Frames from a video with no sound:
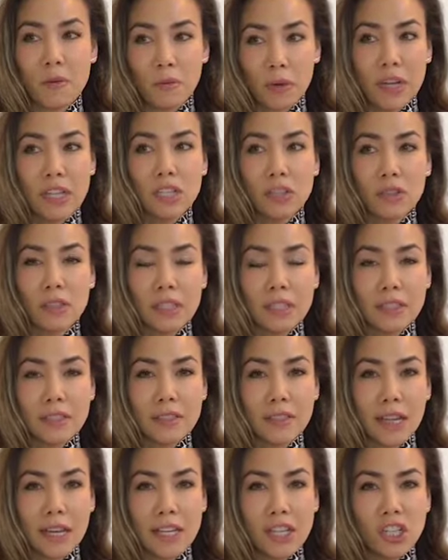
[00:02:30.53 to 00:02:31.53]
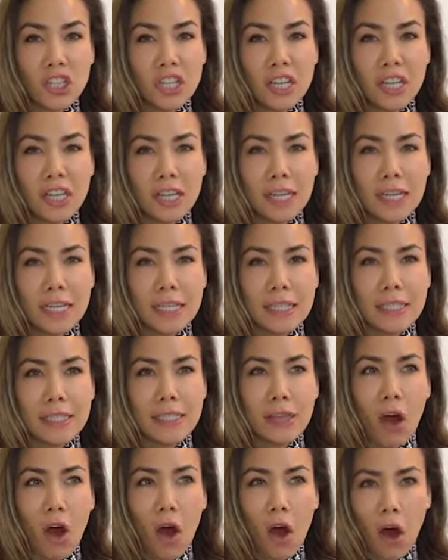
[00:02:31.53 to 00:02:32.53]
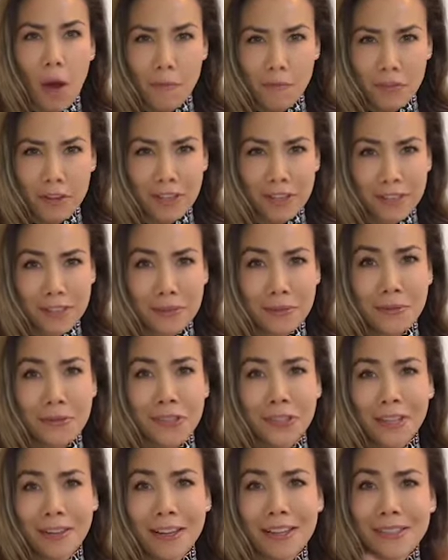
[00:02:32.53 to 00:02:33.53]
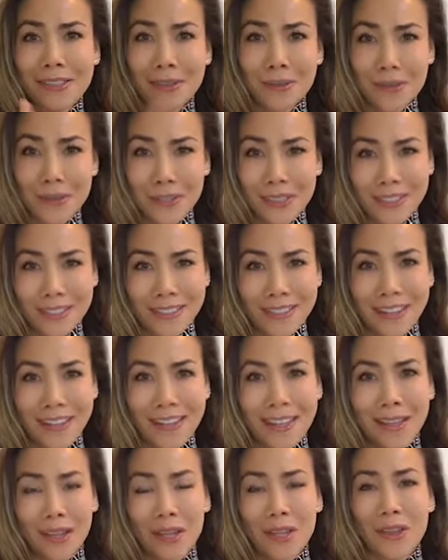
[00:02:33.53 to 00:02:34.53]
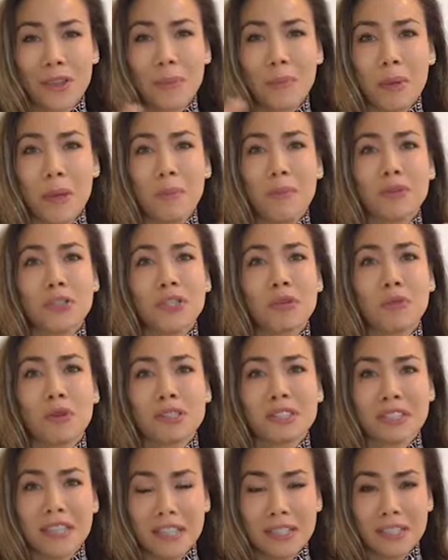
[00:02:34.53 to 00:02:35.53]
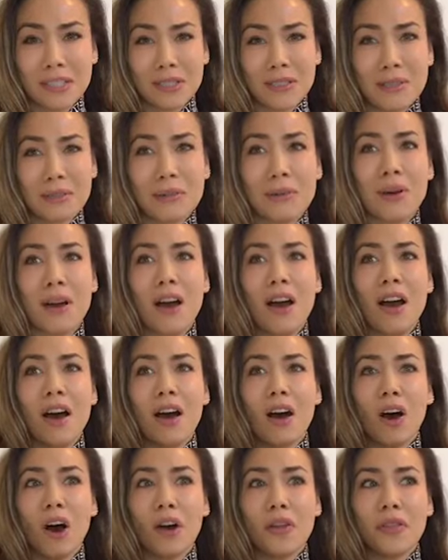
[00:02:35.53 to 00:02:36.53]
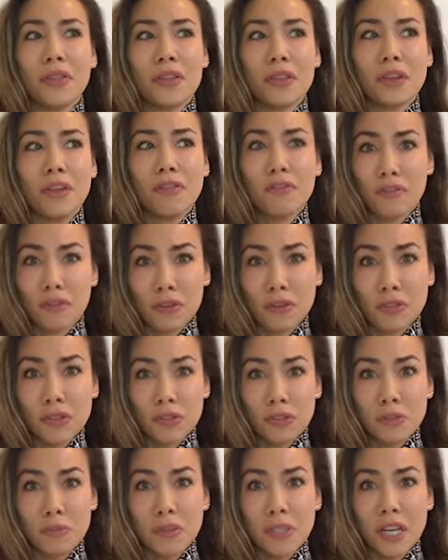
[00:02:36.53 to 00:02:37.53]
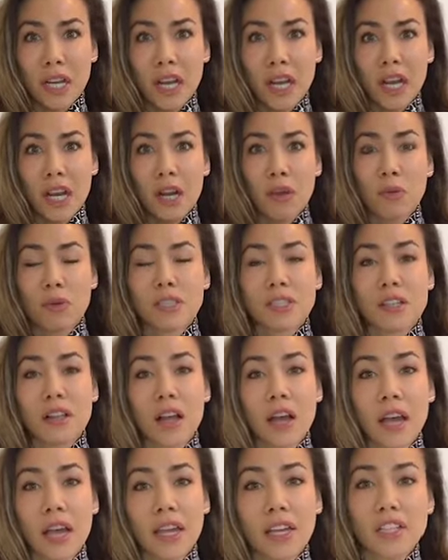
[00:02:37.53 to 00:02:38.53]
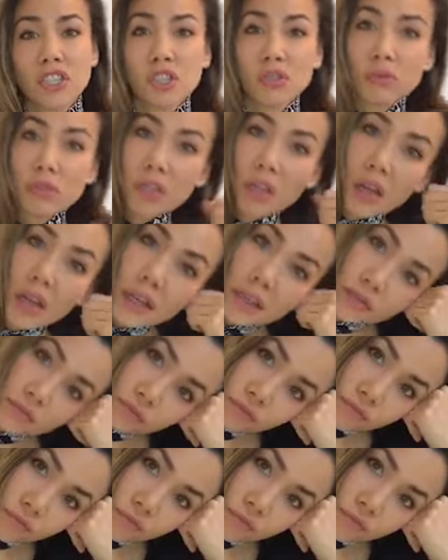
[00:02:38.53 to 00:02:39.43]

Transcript: Rachel is. Like, she is obvious in who she likes and who she doesn't like. Like, the people she wasn't into on the first group date, it was like, she was like,